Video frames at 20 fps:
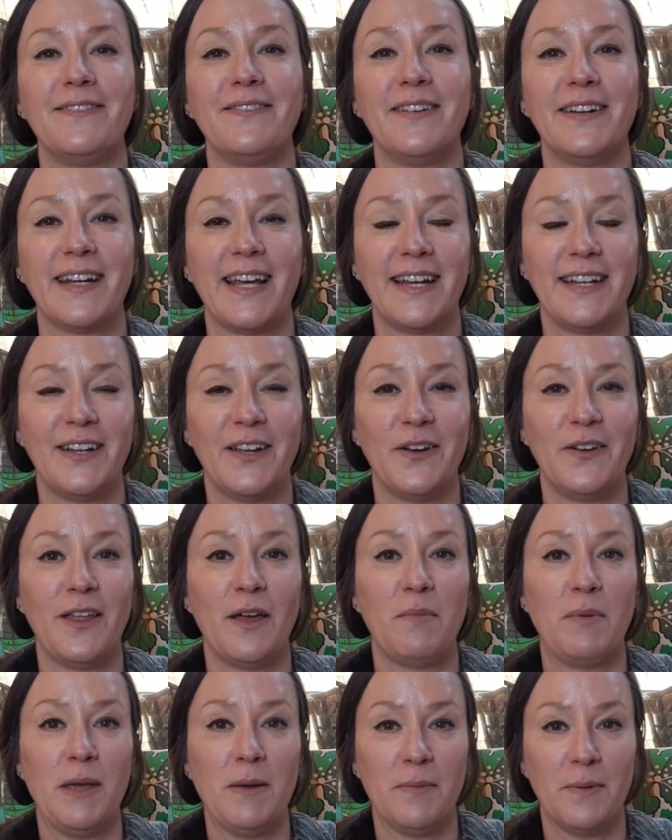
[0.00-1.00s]
when I know
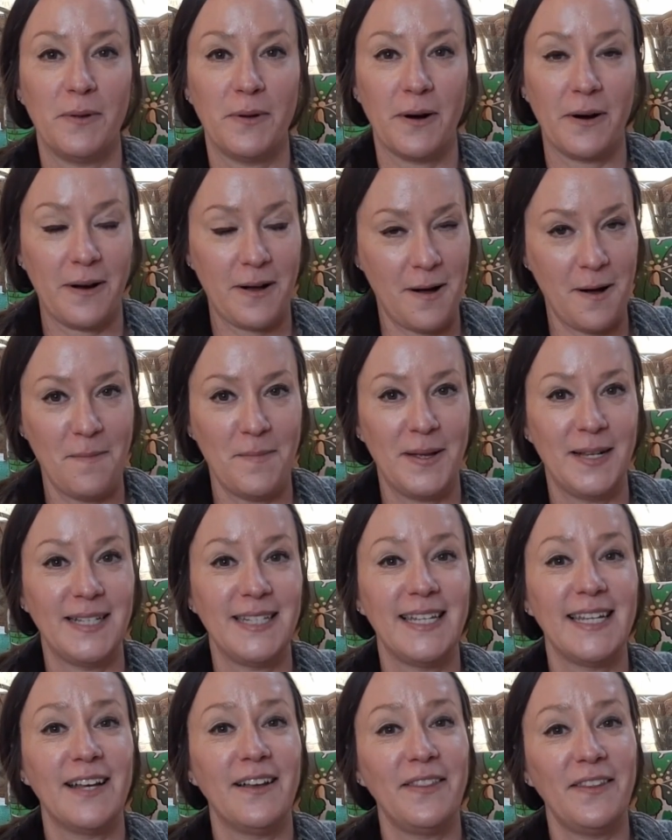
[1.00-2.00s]
that people are
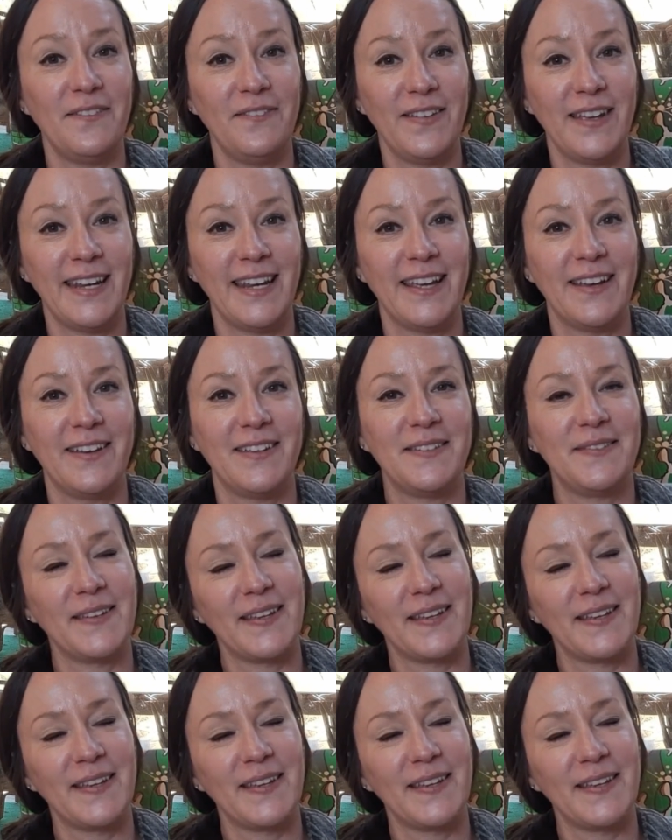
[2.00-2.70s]
commenting on the videos,